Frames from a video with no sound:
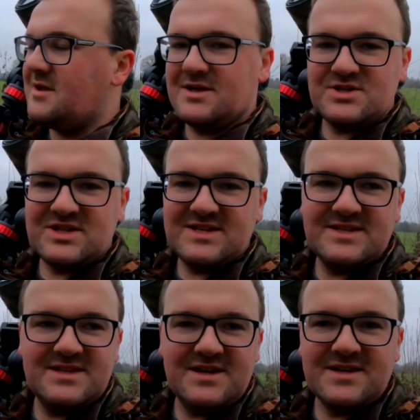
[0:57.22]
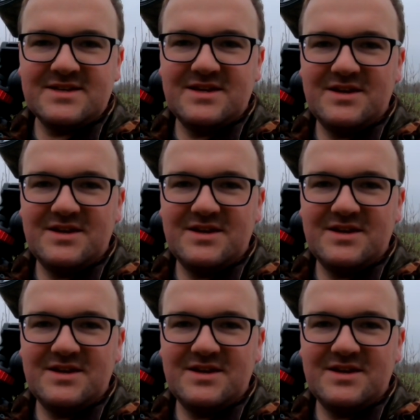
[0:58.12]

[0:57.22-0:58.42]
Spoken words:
I just listen to this.